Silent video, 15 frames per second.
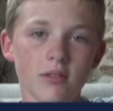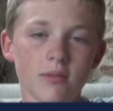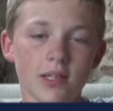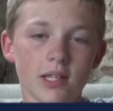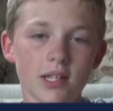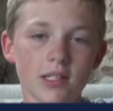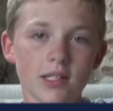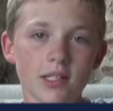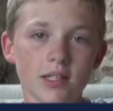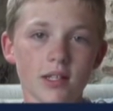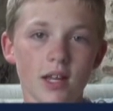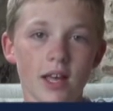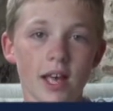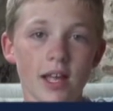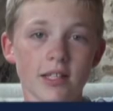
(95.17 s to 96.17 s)
because
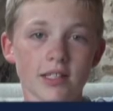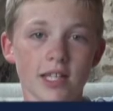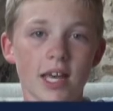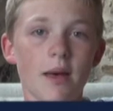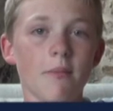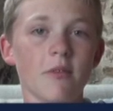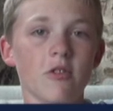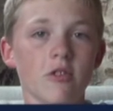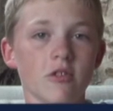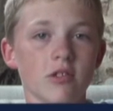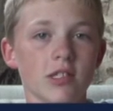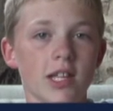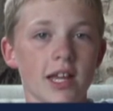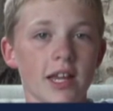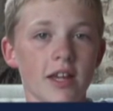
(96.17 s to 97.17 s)
it has
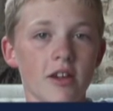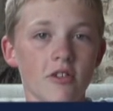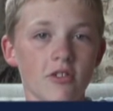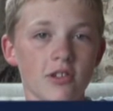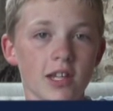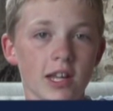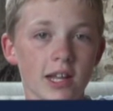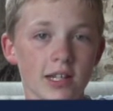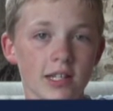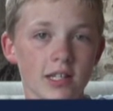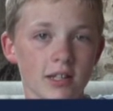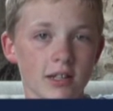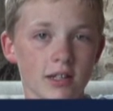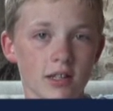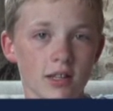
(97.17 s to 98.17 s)
chemicals that irritates